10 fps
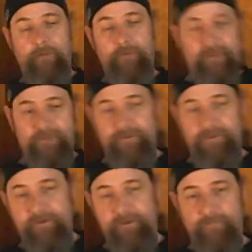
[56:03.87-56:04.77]
I mean, it
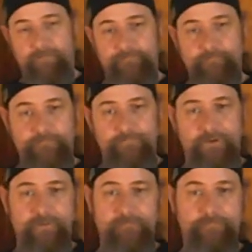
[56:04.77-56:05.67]
did there.
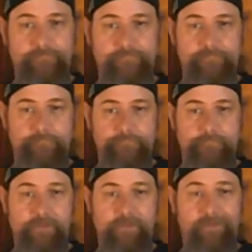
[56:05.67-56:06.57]
But
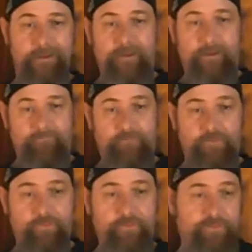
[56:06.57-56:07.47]
I've gotten a lot
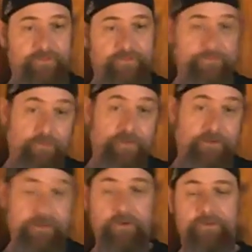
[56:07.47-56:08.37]
further with this on
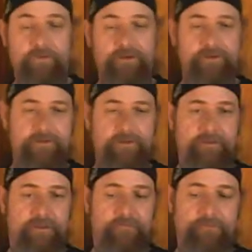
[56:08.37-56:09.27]
here than I did
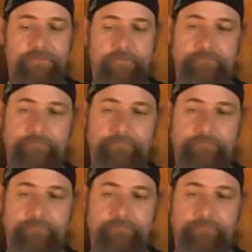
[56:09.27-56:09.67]
D Live. So